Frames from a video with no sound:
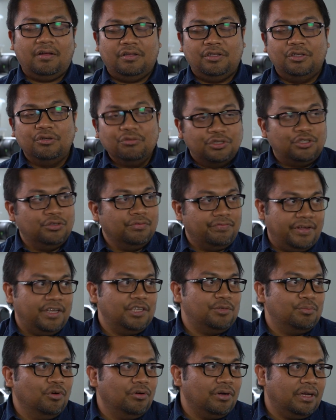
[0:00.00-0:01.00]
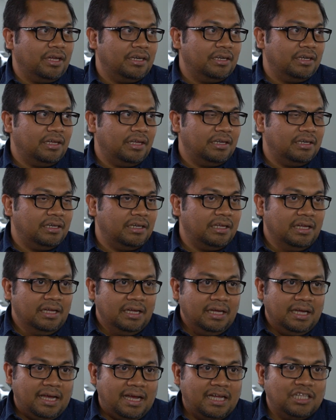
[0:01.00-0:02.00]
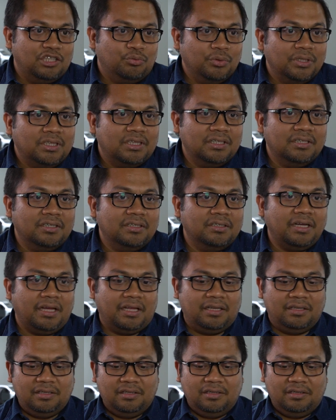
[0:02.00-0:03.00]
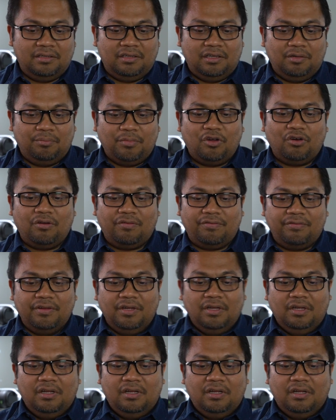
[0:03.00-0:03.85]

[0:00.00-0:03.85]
YouTube, Facebook, and Twitter, and the amount of